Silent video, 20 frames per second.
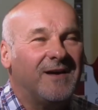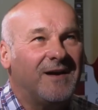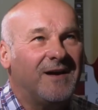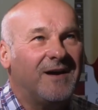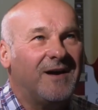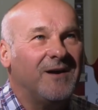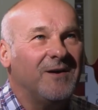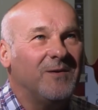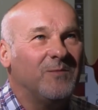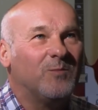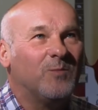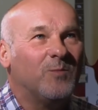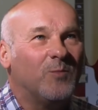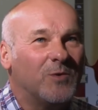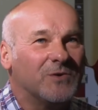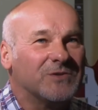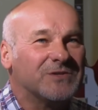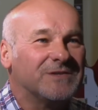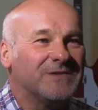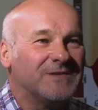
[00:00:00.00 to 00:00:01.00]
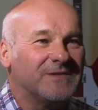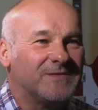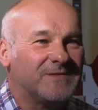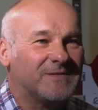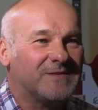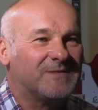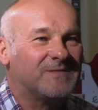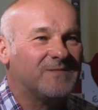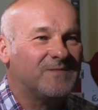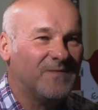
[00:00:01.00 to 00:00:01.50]
I wasn't
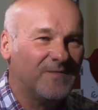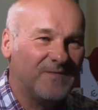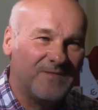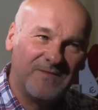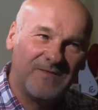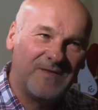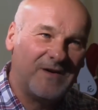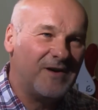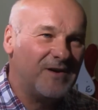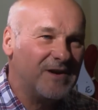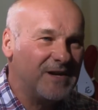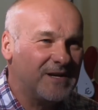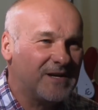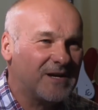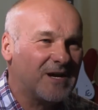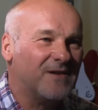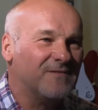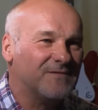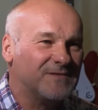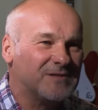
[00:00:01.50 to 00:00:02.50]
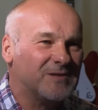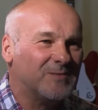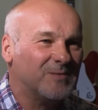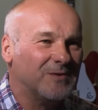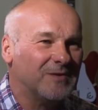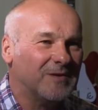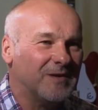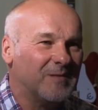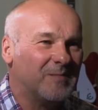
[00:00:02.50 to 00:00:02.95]
very comfortable